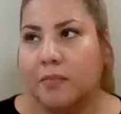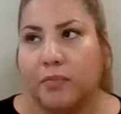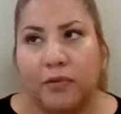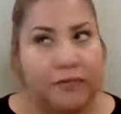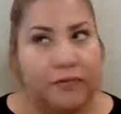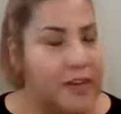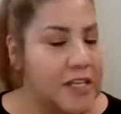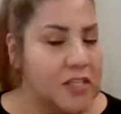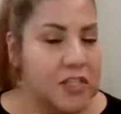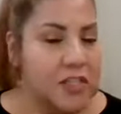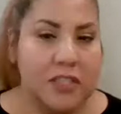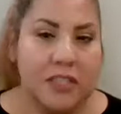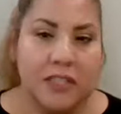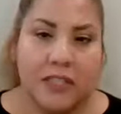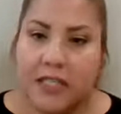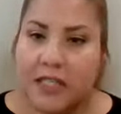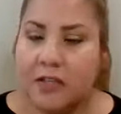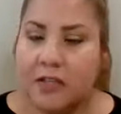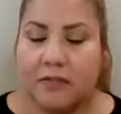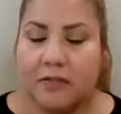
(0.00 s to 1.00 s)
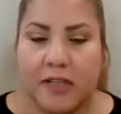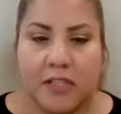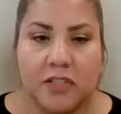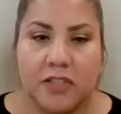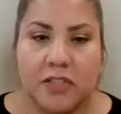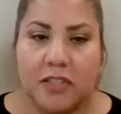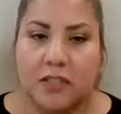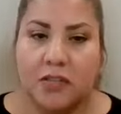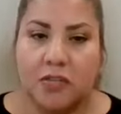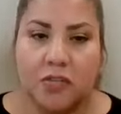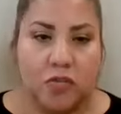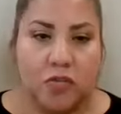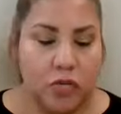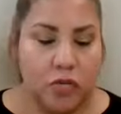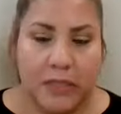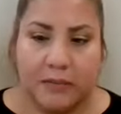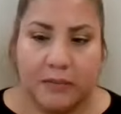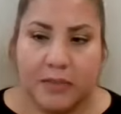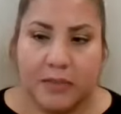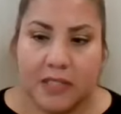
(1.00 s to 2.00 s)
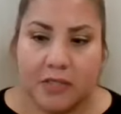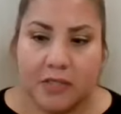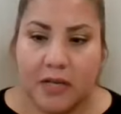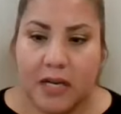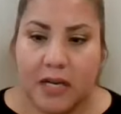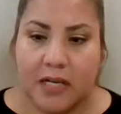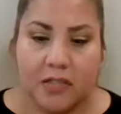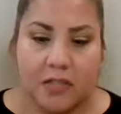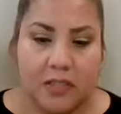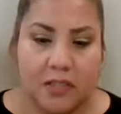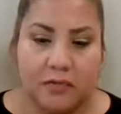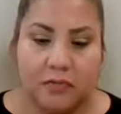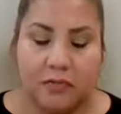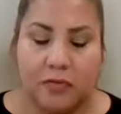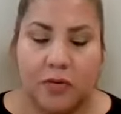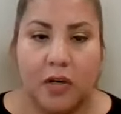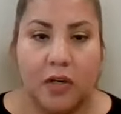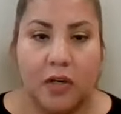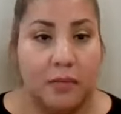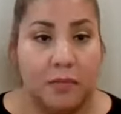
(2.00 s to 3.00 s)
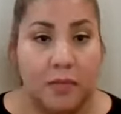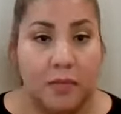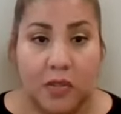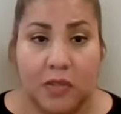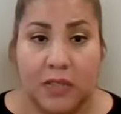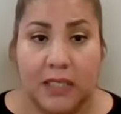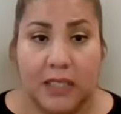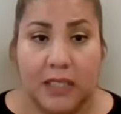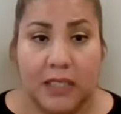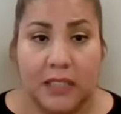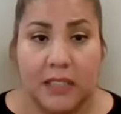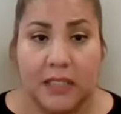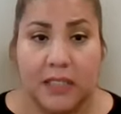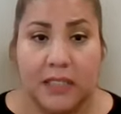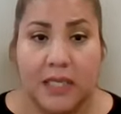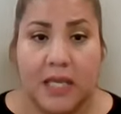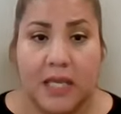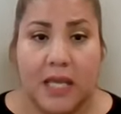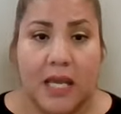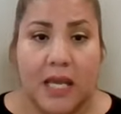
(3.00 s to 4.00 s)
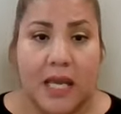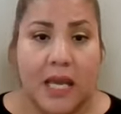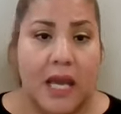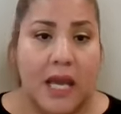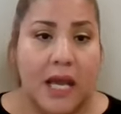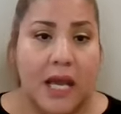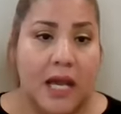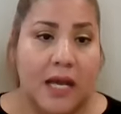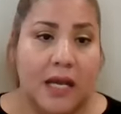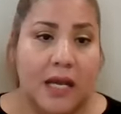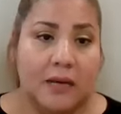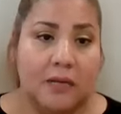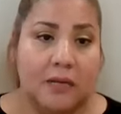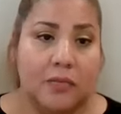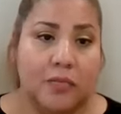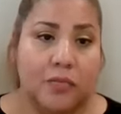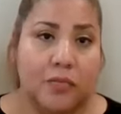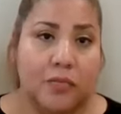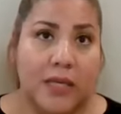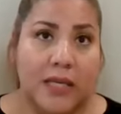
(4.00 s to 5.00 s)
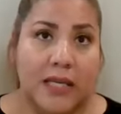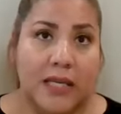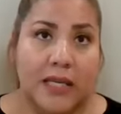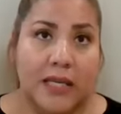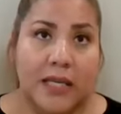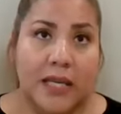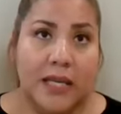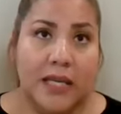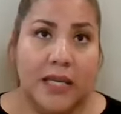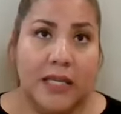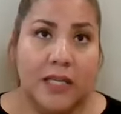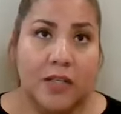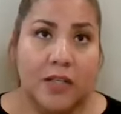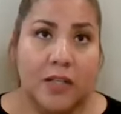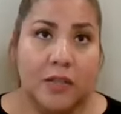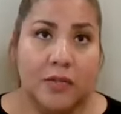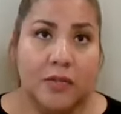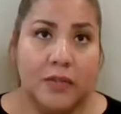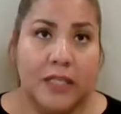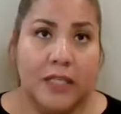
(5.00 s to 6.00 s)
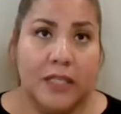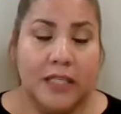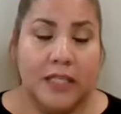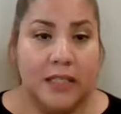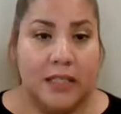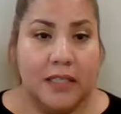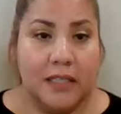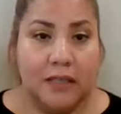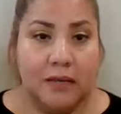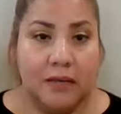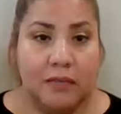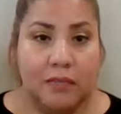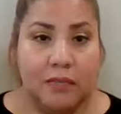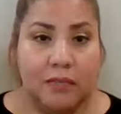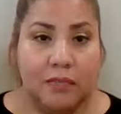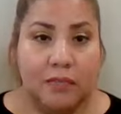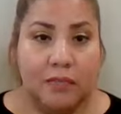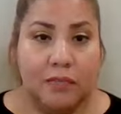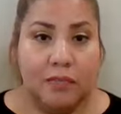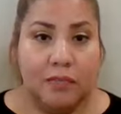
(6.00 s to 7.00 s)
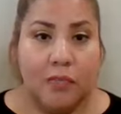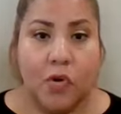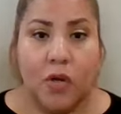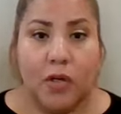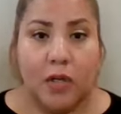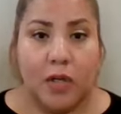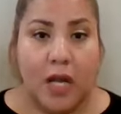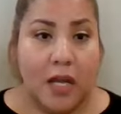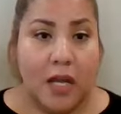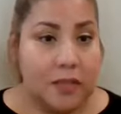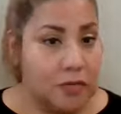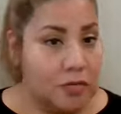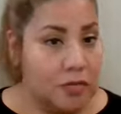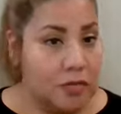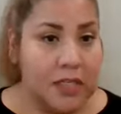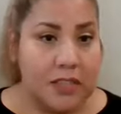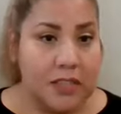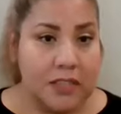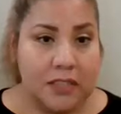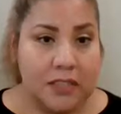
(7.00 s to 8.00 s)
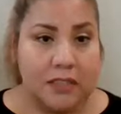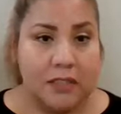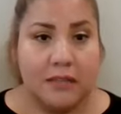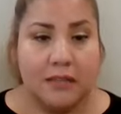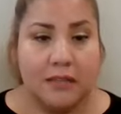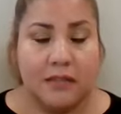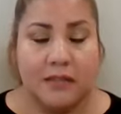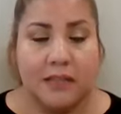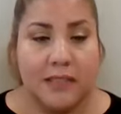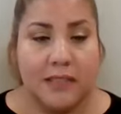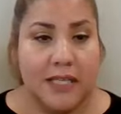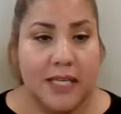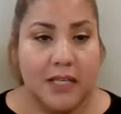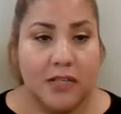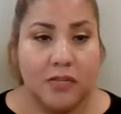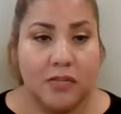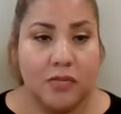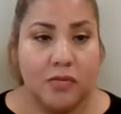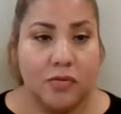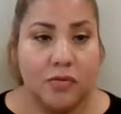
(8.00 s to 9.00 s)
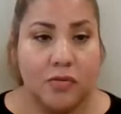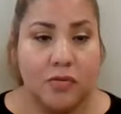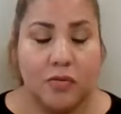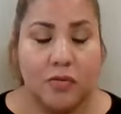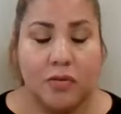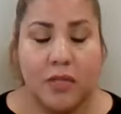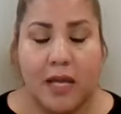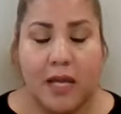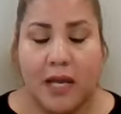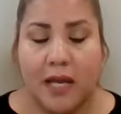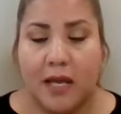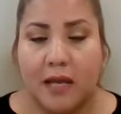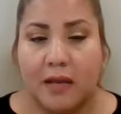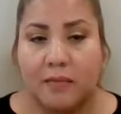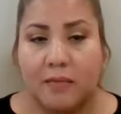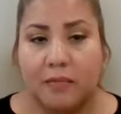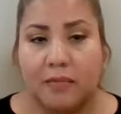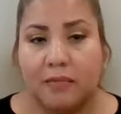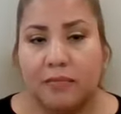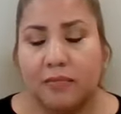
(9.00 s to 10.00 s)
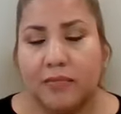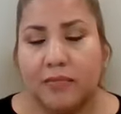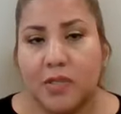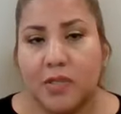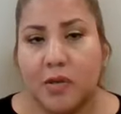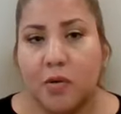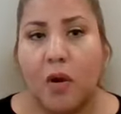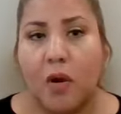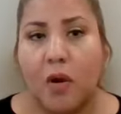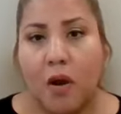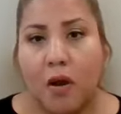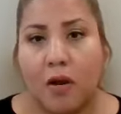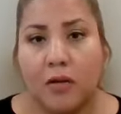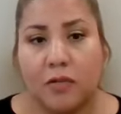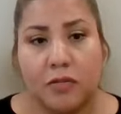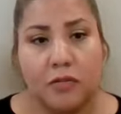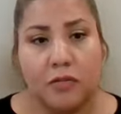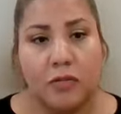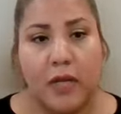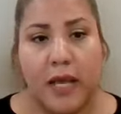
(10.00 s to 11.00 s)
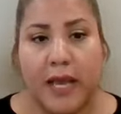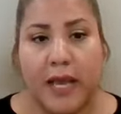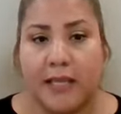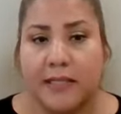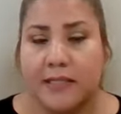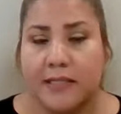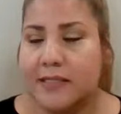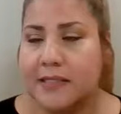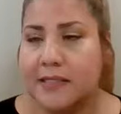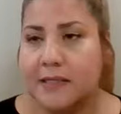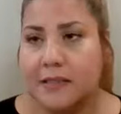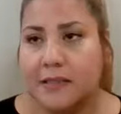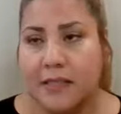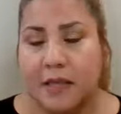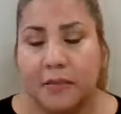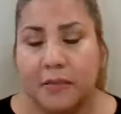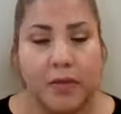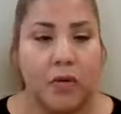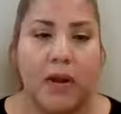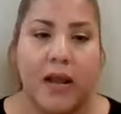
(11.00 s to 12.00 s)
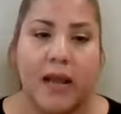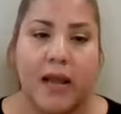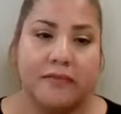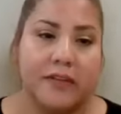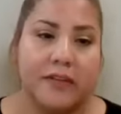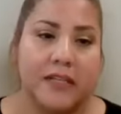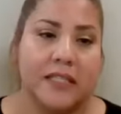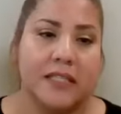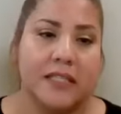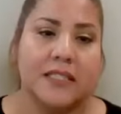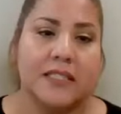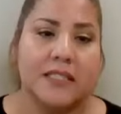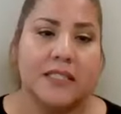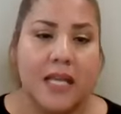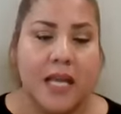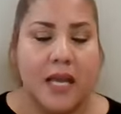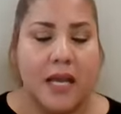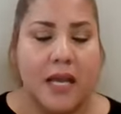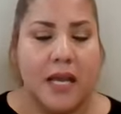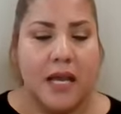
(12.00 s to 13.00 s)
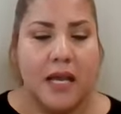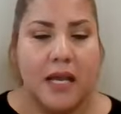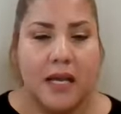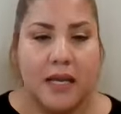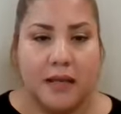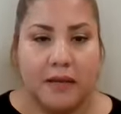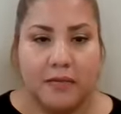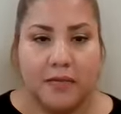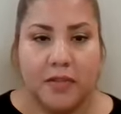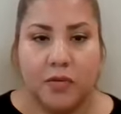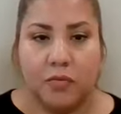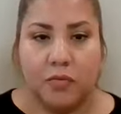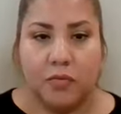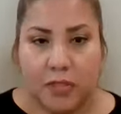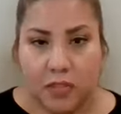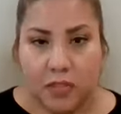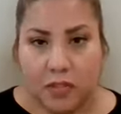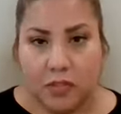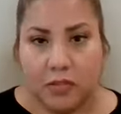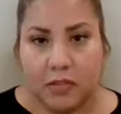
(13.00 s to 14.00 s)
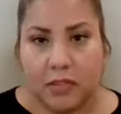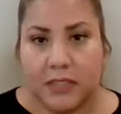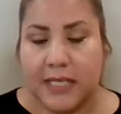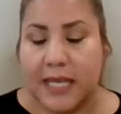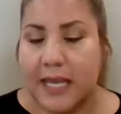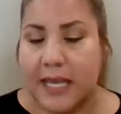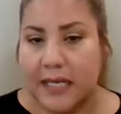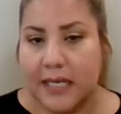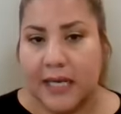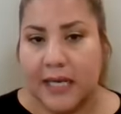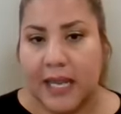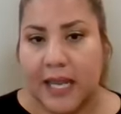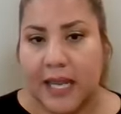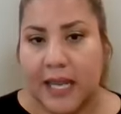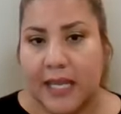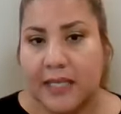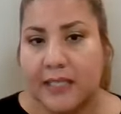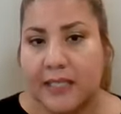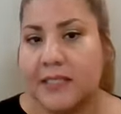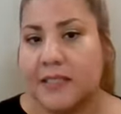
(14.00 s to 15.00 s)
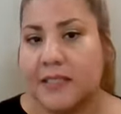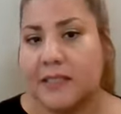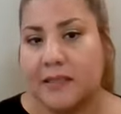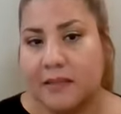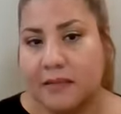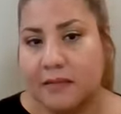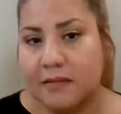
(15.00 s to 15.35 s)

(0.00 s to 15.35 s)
prevention, intervention, treatment strategies for our communities. We included more constructs to the taste tool. So our tool has demographics, the original 10 ACE